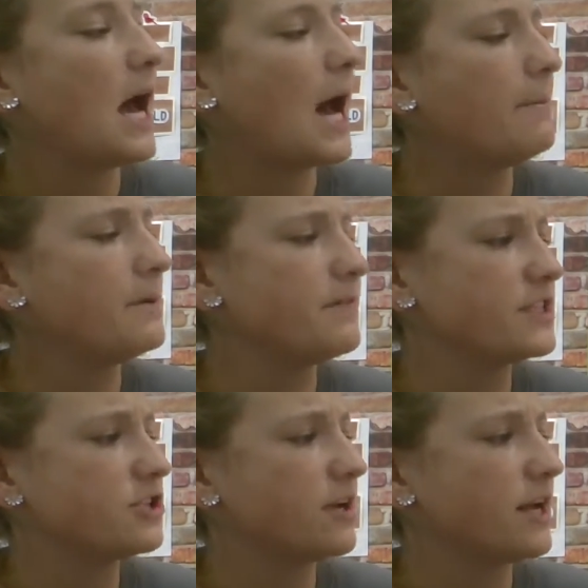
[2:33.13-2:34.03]
I'm
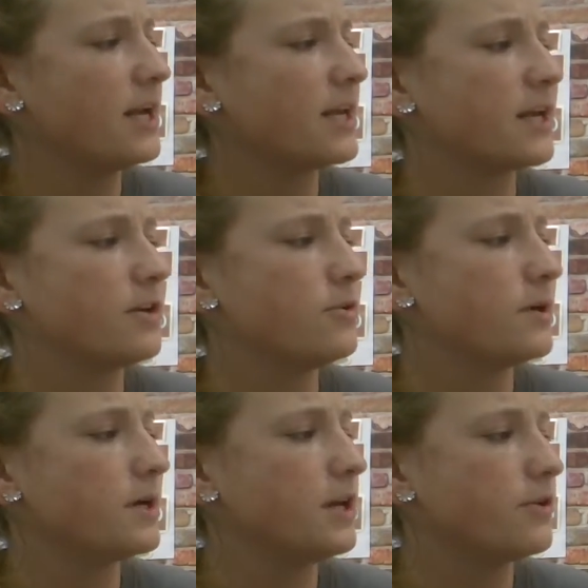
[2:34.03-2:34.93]
Adventure Annie. Who
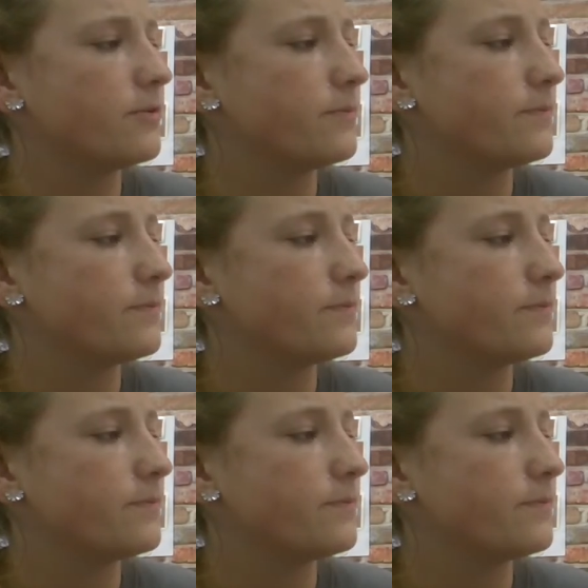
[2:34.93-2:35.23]
are you?